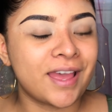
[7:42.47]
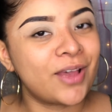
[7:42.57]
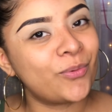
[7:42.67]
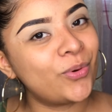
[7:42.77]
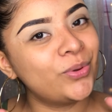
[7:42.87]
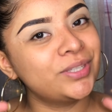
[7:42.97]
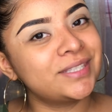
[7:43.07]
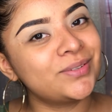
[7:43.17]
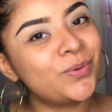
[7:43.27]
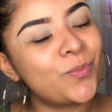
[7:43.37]
I will
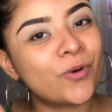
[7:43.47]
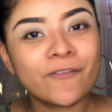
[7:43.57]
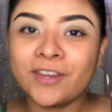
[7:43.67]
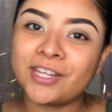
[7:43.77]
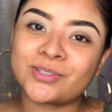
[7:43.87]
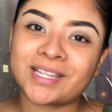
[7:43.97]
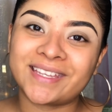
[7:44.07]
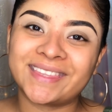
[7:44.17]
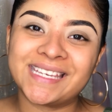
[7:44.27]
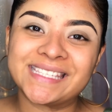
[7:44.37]
do more videos
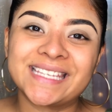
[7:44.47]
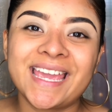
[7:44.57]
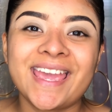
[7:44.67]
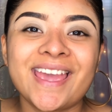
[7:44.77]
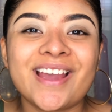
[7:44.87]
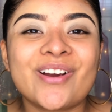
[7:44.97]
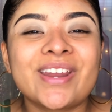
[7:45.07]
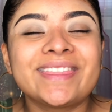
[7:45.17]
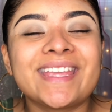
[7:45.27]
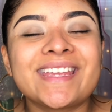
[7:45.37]
like this.
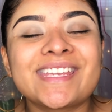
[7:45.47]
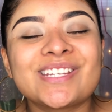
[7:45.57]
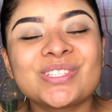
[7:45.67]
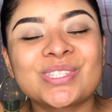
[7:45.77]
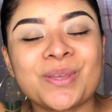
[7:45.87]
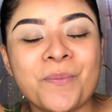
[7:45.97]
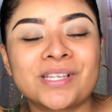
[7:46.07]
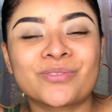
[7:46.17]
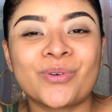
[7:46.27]
Alright, thank you so much